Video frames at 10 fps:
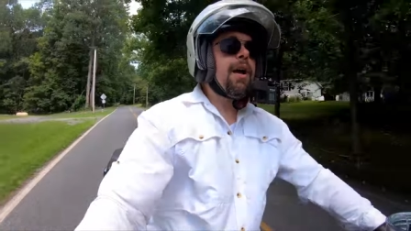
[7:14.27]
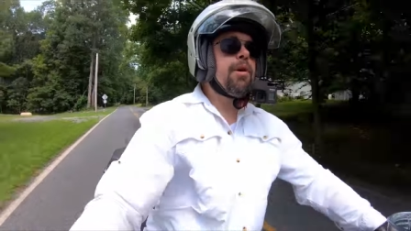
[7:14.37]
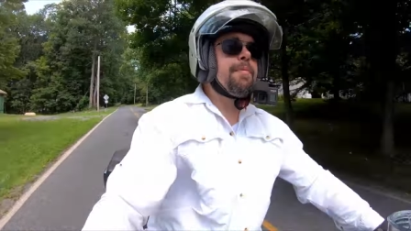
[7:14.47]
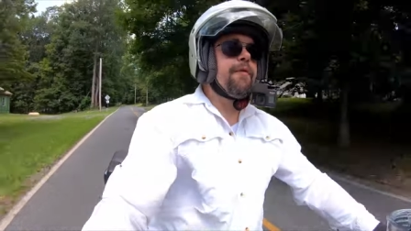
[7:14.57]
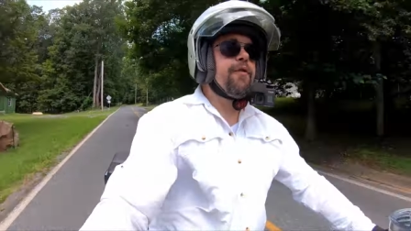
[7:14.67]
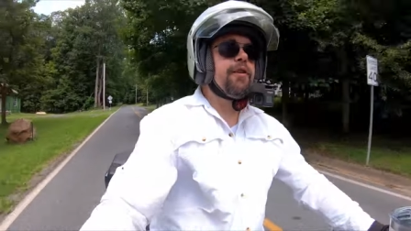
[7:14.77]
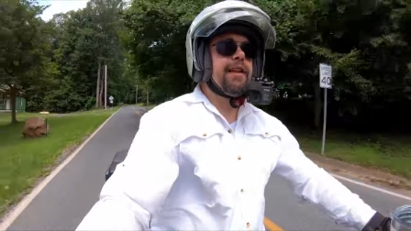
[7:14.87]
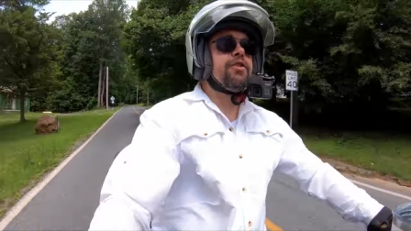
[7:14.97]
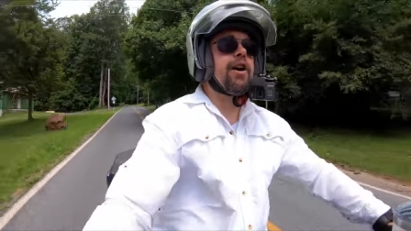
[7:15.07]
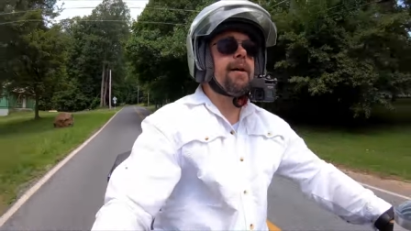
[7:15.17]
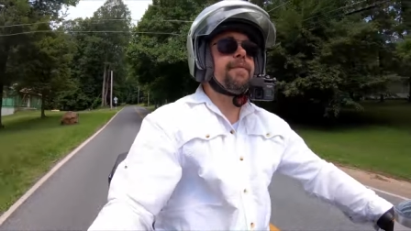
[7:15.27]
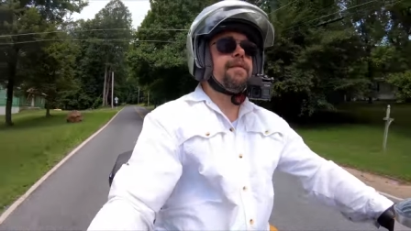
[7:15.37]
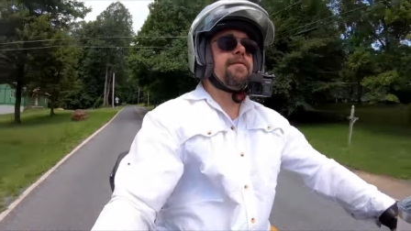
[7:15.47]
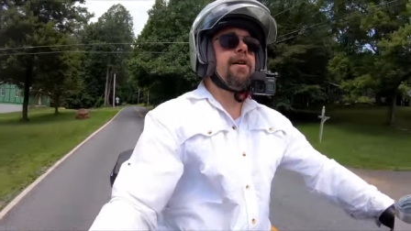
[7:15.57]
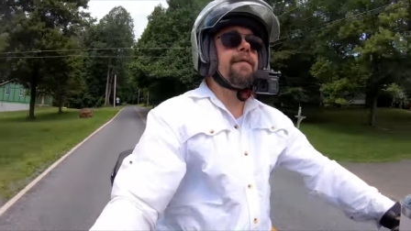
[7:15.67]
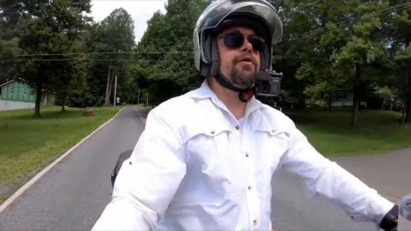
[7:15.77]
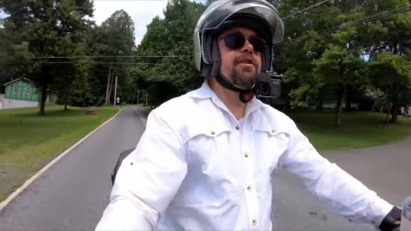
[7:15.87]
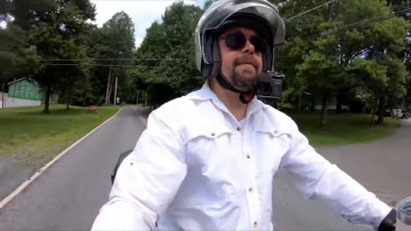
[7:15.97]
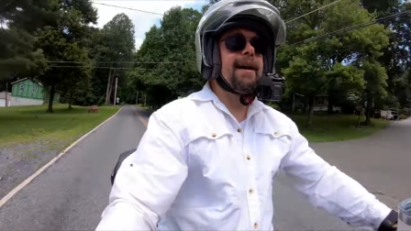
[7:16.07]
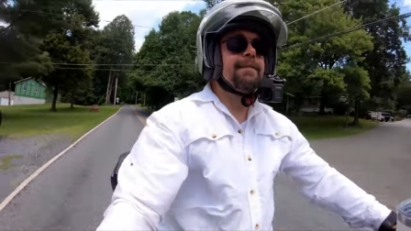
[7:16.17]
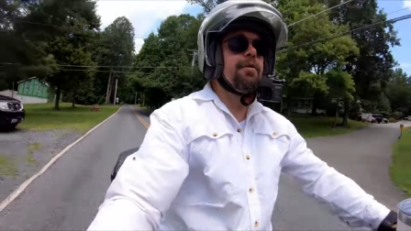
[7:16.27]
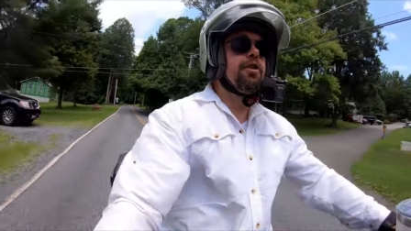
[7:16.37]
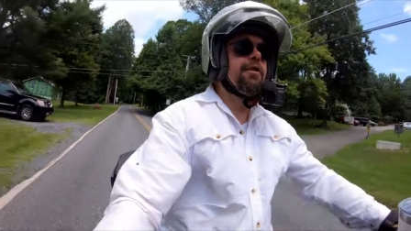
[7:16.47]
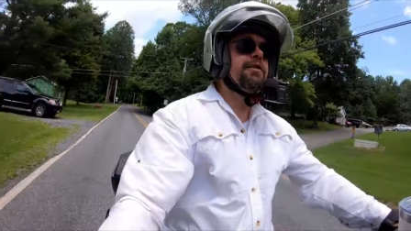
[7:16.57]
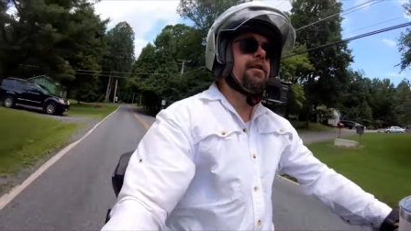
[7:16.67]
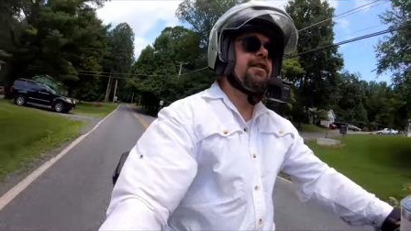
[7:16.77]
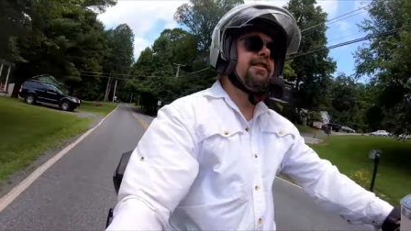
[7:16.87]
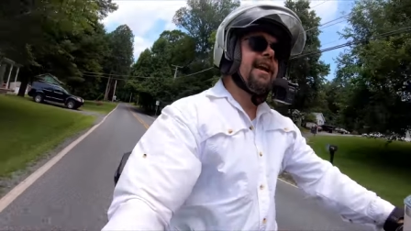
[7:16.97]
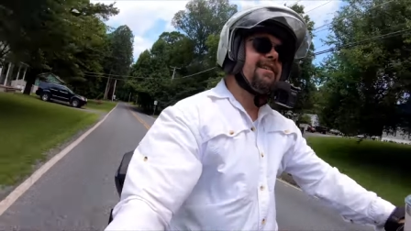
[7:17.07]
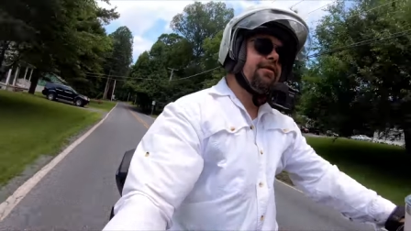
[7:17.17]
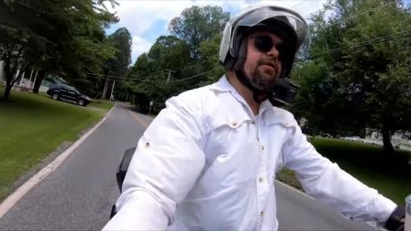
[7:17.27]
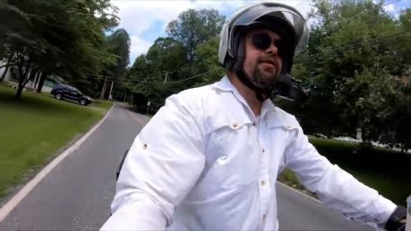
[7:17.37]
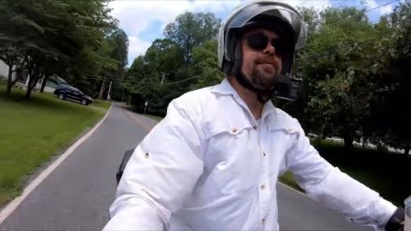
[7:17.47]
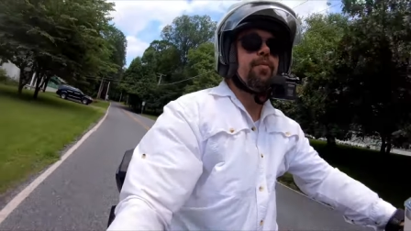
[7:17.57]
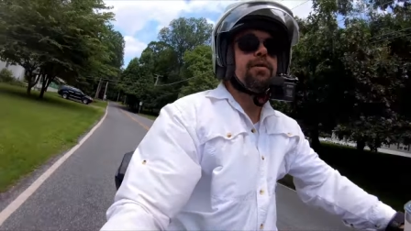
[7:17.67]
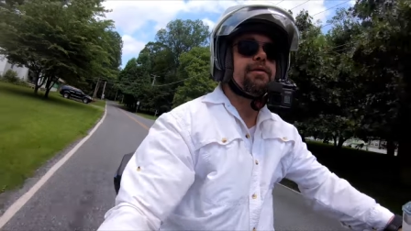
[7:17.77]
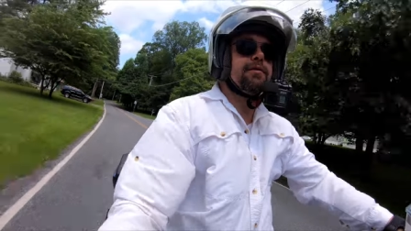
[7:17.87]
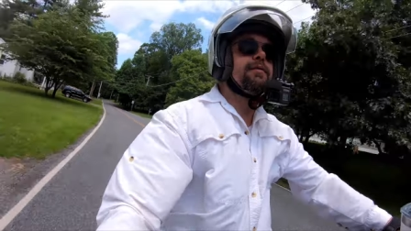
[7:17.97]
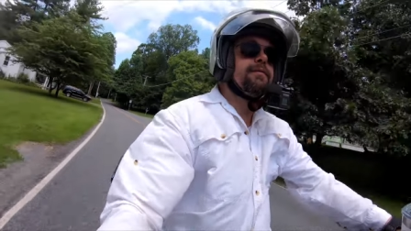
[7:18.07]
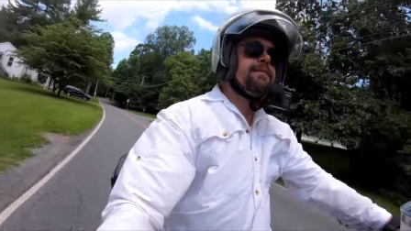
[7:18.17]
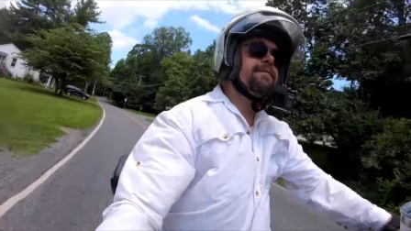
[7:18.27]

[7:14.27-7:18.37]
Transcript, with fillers: I would have preferred they dropped the Revolution Max motor into a classic looking Sportster